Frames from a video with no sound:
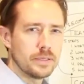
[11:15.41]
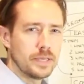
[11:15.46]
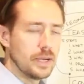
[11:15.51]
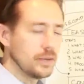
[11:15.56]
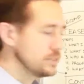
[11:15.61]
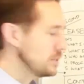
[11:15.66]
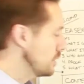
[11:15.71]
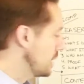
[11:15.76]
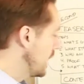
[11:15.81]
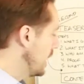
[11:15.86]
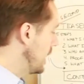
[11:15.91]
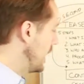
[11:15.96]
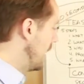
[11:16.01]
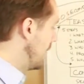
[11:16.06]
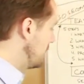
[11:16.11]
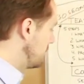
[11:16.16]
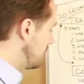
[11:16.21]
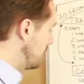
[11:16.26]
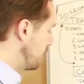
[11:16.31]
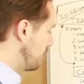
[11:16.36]
Now, it's okay to
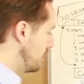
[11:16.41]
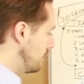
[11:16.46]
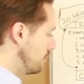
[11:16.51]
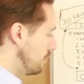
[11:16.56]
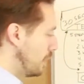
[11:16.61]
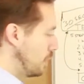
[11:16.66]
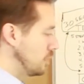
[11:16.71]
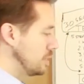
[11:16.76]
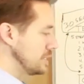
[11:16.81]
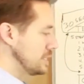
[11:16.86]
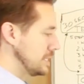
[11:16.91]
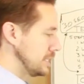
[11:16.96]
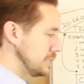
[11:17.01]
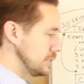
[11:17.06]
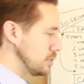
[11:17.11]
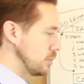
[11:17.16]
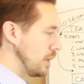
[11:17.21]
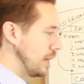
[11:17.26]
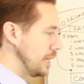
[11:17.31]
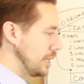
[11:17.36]
have different
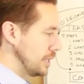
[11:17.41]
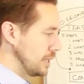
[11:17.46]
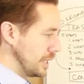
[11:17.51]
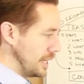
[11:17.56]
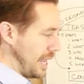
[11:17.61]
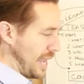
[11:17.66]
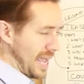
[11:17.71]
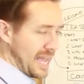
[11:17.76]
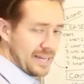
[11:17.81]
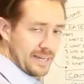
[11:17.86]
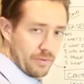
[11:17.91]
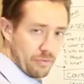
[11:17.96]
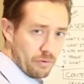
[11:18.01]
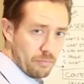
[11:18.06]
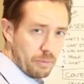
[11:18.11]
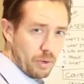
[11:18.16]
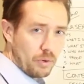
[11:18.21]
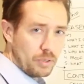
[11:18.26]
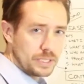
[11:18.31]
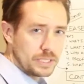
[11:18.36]
bonuses, right? You can add
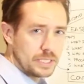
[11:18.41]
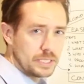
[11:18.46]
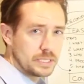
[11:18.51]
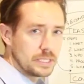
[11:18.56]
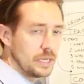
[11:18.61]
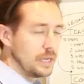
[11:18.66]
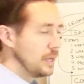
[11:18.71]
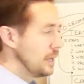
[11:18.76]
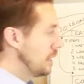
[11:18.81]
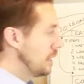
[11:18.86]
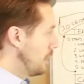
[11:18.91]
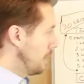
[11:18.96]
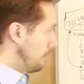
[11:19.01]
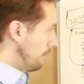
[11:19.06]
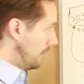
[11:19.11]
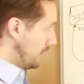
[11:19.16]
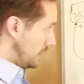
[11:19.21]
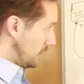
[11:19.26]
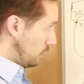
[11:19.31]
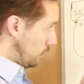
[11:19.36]
different bonuses,
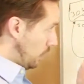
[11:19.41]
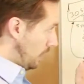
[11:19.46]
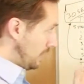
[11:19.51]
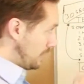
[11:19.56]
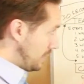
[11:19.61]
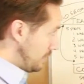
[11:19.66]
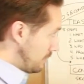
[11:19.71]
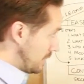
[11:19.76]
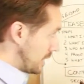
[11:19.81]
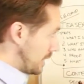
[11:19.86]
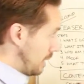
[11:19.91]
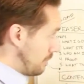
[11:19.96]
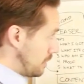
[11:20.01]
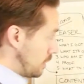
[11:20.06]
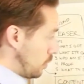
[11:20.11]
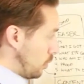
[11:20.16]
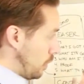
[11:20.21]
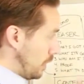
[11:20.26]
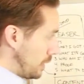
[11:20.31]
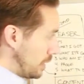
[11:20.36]
but you want them to come
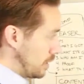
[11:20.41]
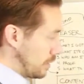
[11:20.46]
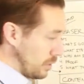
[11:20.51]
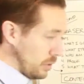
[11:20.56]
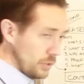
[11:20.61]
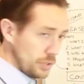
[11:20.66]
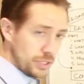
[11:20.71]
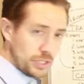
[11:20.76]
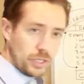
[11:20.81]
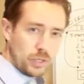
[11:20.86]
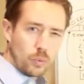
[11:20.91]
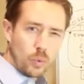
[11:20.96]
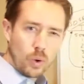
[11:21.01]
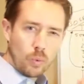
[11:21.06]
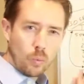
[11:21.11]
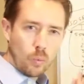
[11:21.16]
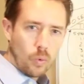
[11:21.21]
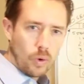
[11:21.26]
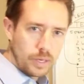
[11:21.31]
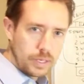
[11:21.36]
to one conclusion. You
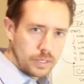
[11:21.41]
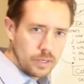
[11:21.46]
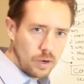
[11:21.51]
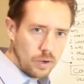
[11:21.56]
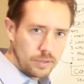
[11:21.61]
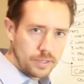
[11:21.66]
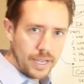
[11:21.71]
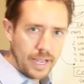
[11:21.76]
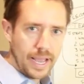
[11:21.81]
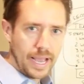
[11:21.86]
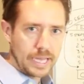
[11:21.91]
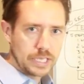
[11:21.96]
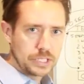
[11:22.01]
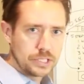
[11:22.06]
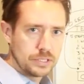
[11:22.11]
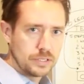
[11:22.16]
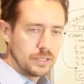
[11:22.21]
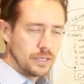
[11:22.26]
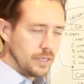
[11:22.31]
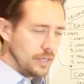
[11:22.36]
want one call to
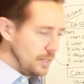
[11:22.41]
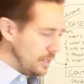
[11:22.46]
action.